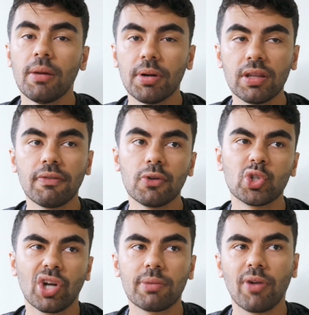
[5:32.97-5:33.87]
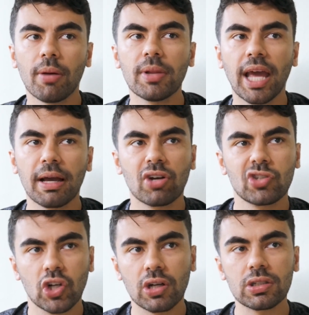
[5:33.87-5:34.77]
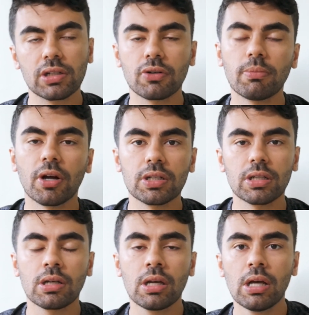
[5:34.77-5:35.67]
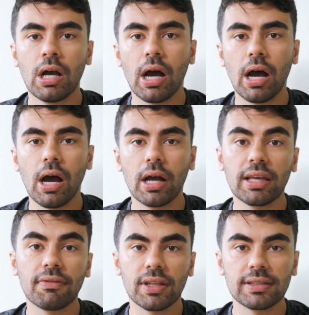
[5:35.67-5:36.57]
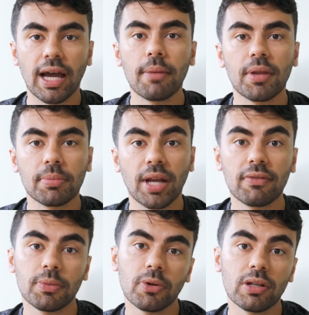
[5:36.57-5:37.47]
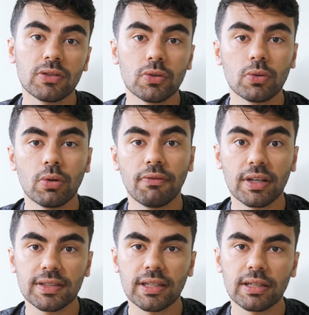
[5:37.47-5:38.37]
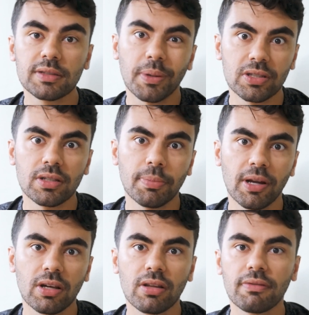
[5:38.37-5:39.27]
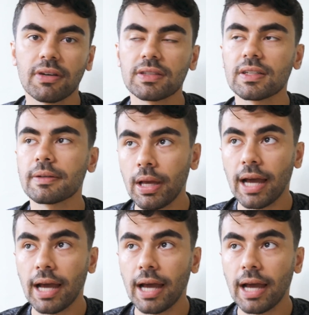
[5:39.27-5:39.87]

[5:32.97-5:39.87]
But in the future, I'd probably charge a little margin given the time that I'm gonna have to put into fixing it, especially depending on the fixing.